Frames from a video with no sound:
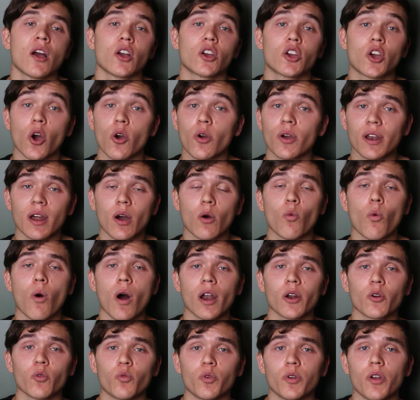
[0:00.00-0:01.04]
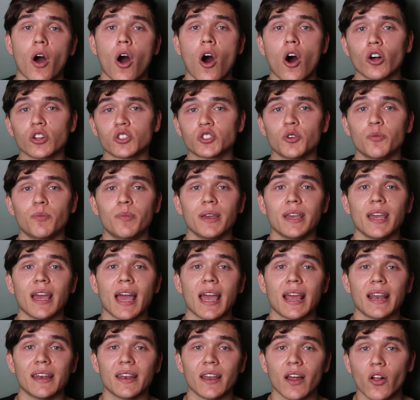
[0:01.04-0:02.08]
coconut water would also be
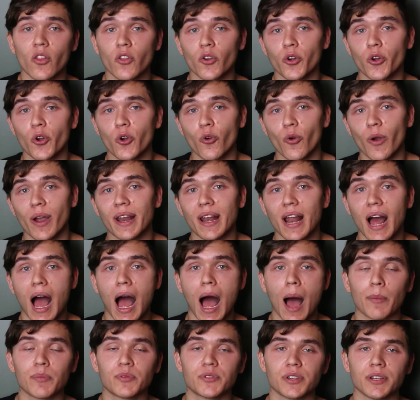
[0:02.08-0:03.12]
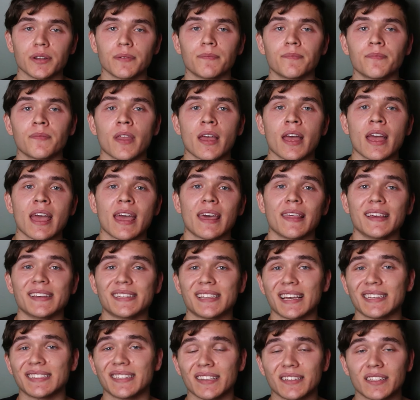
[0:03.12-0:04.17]
another great option. This
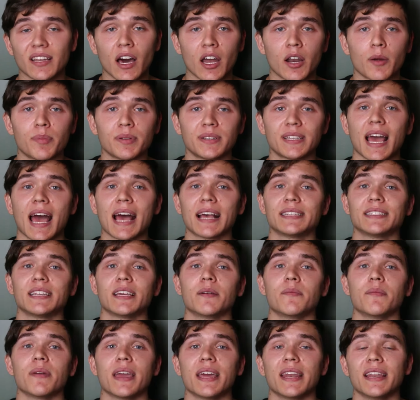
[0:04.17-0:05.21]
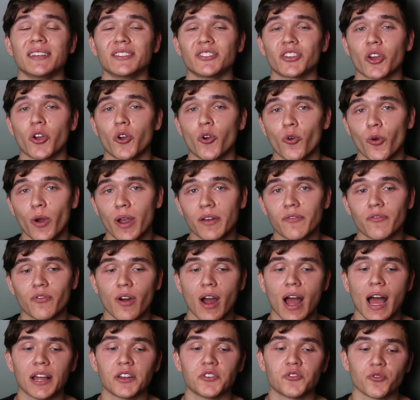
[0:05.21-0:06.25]
has a ton of potassium and is great for
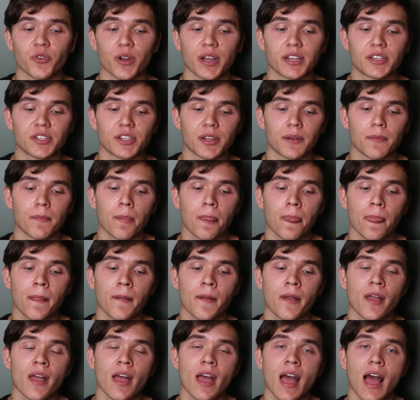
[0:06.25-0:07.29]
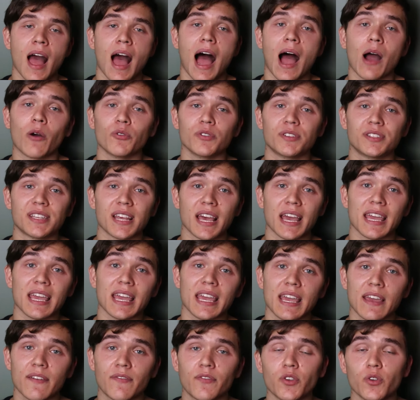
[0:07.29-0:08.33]
hydration. I would say
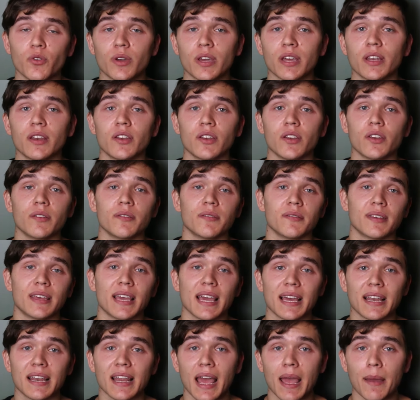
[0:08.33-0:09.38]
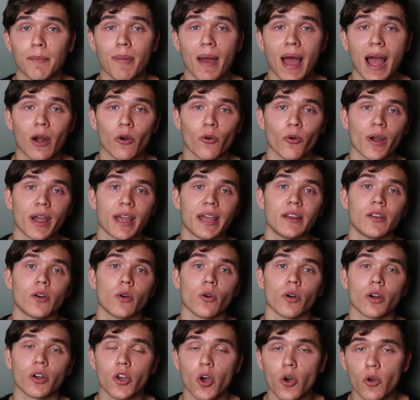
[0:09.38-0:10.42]
if you can get a Powerade
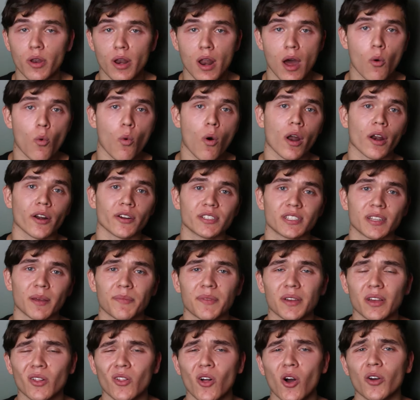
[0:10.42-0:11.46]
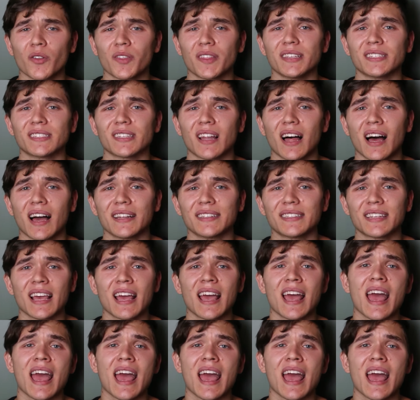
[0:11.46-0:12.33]
or coconut water, something along these lines,